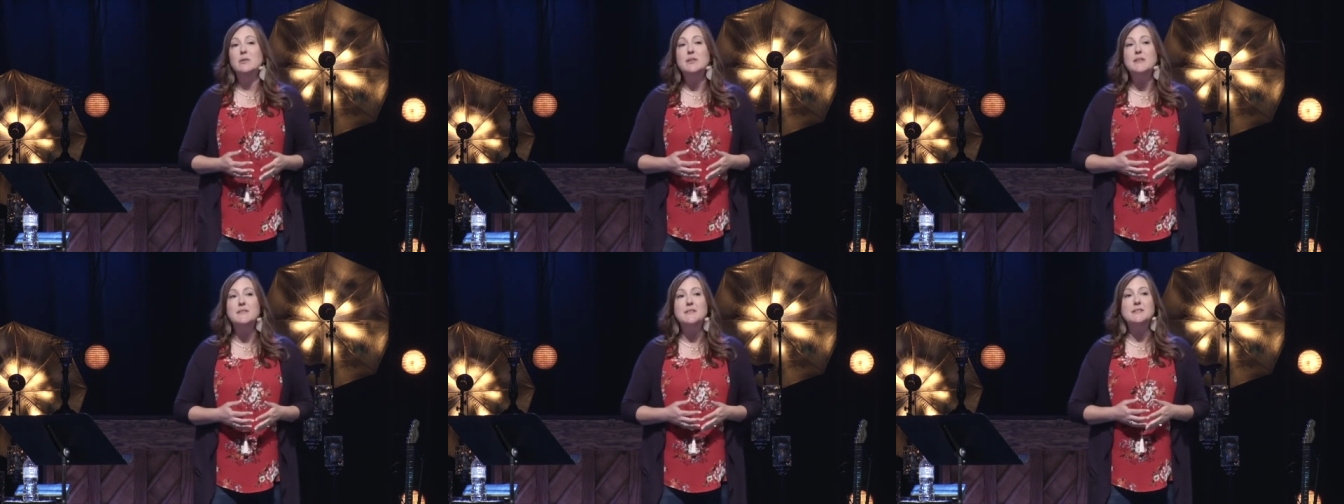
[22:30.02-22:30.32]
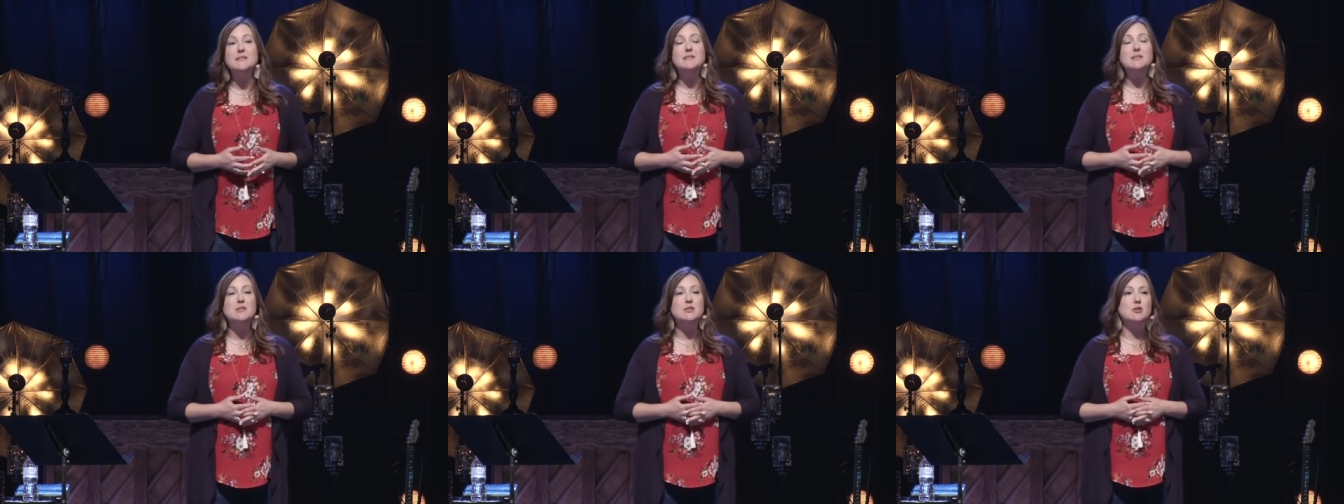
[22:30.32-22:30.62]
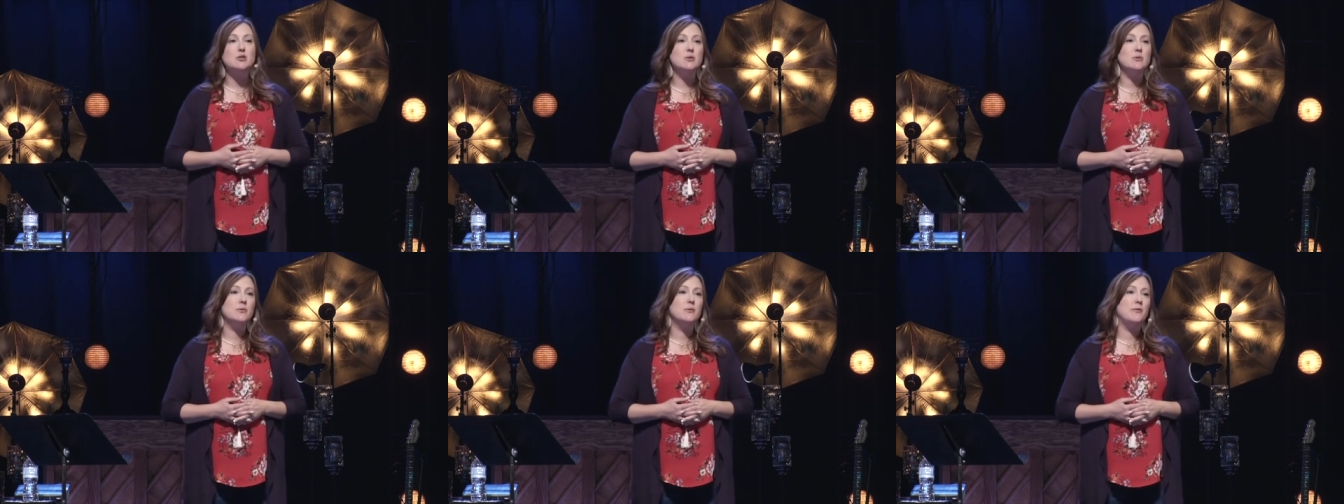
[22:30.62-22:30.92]
know that this
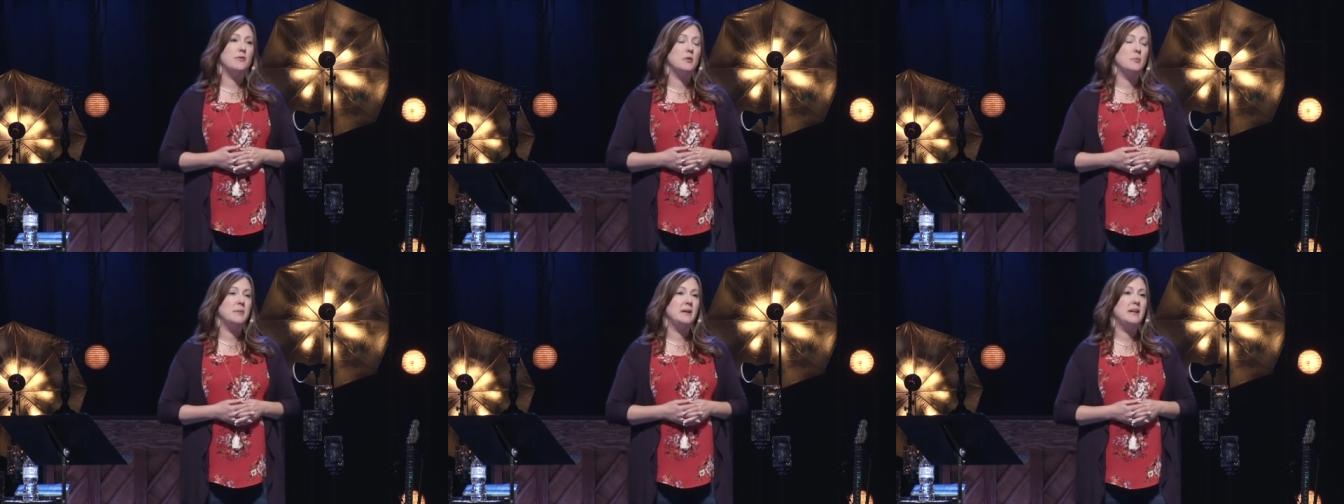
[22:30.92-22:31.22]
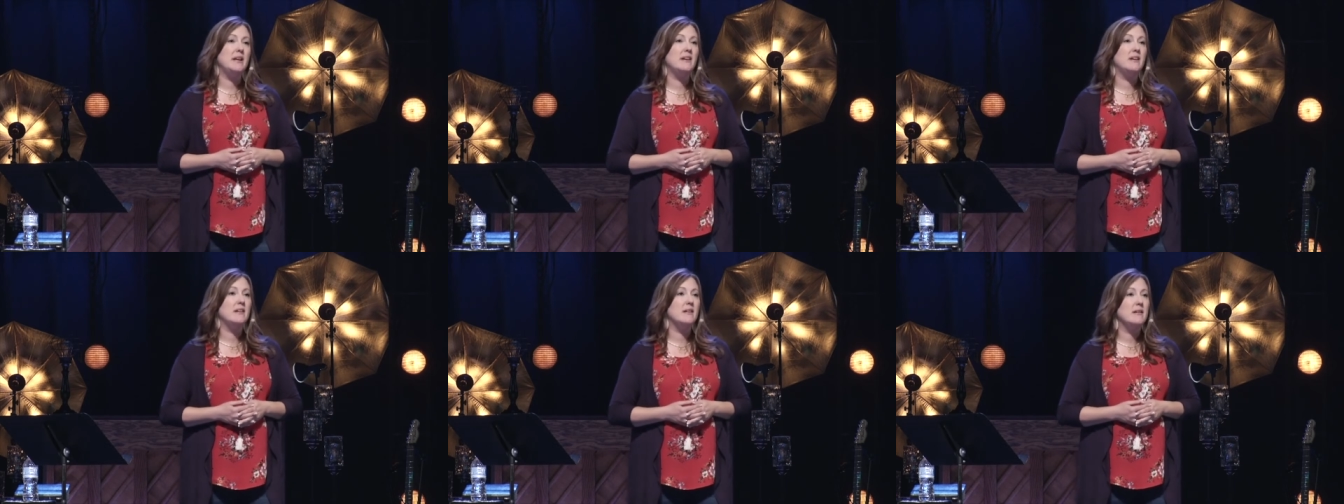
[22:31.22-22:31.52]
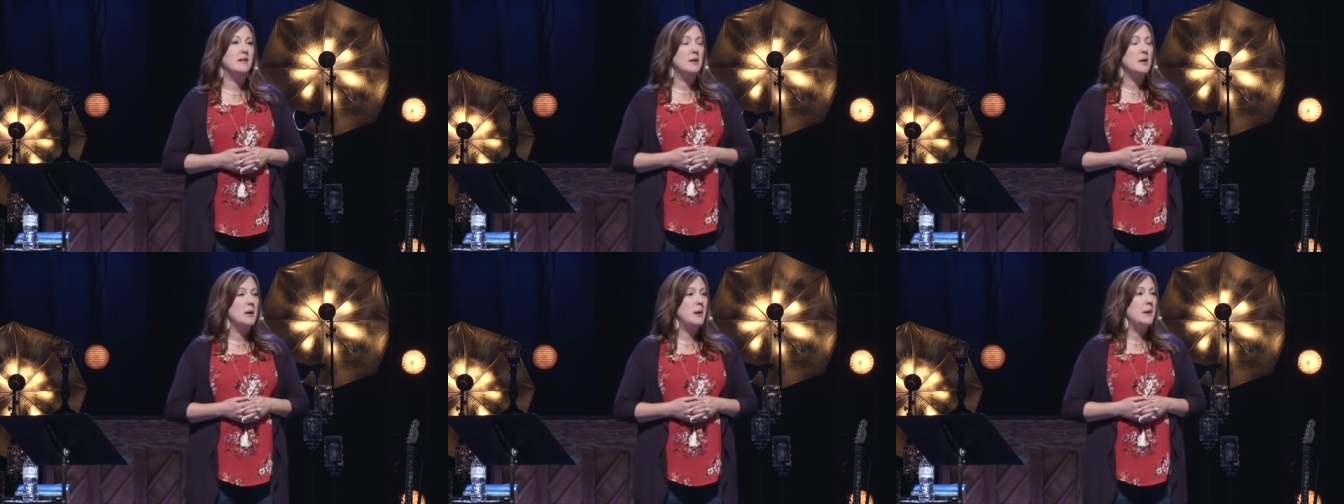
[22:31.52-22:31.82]
is true for me.
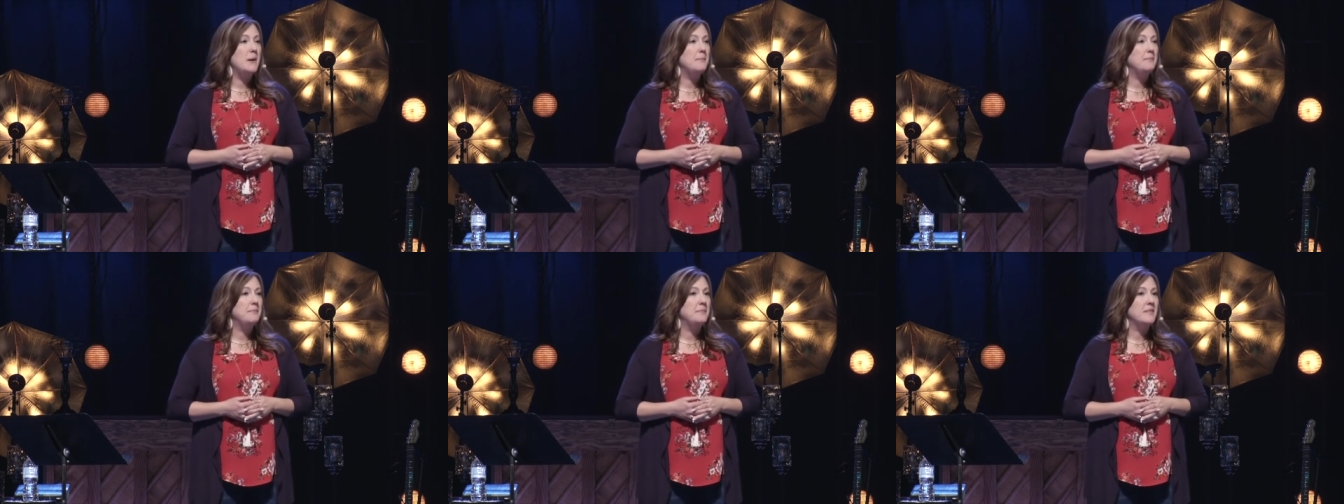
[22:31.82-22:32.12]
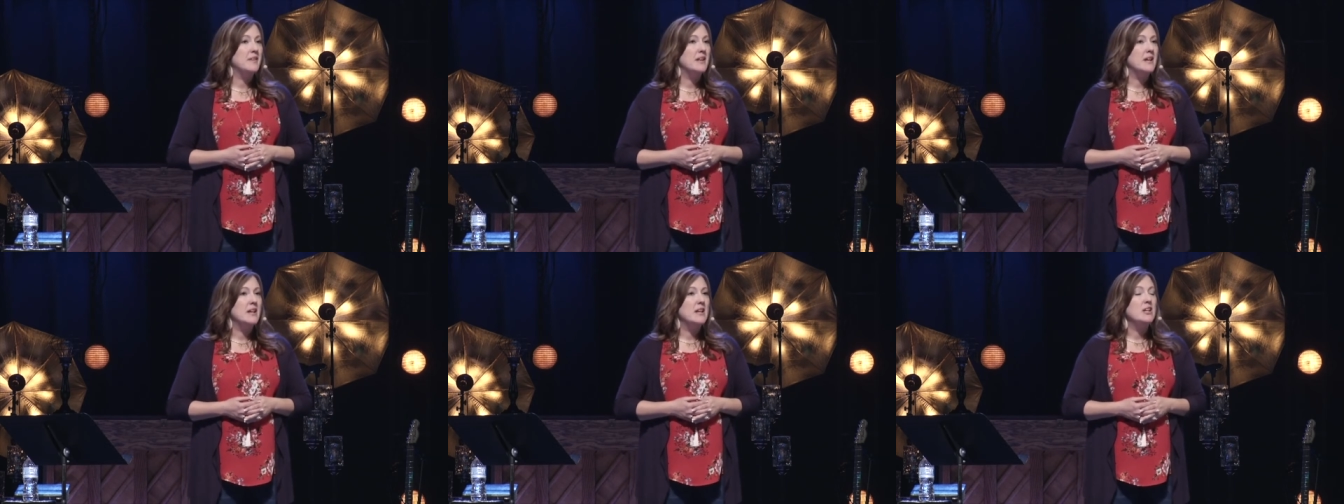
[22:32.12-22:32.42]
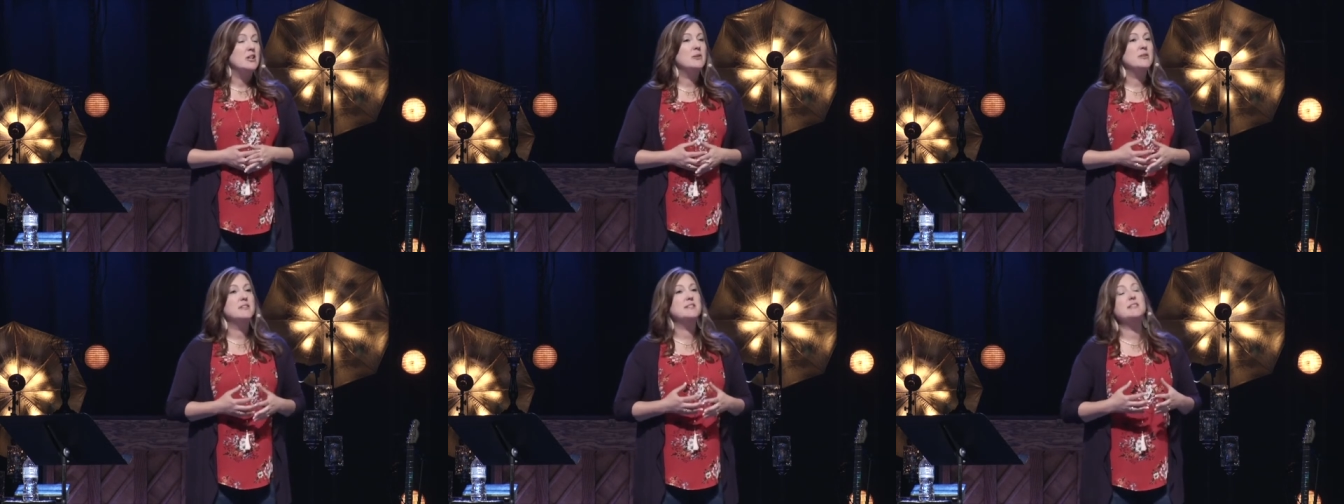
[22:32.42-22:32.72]

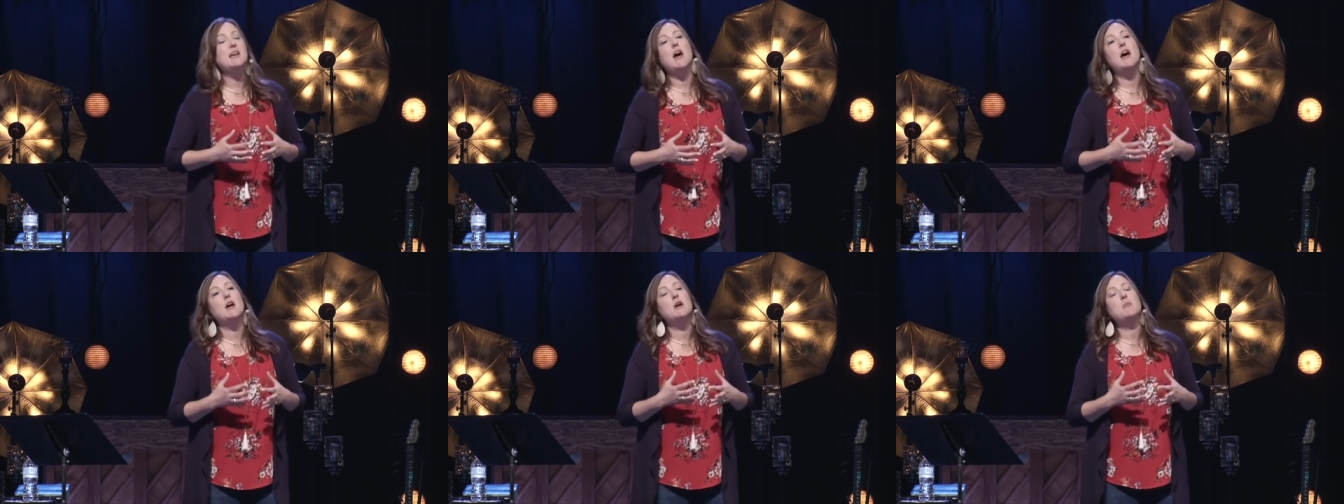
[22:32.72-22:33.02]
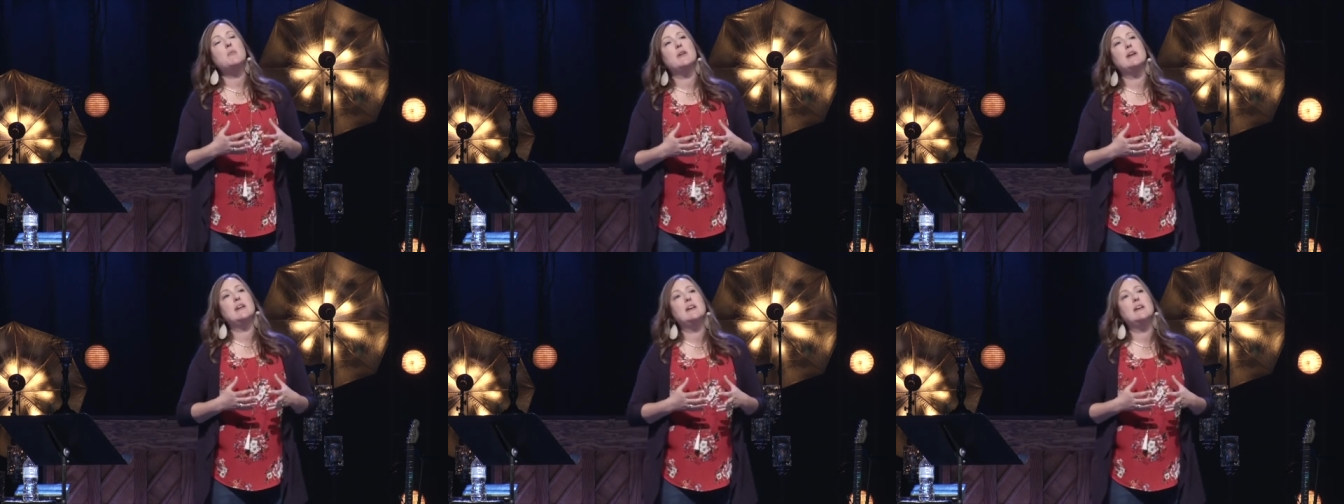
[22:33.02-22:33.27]
You know, the time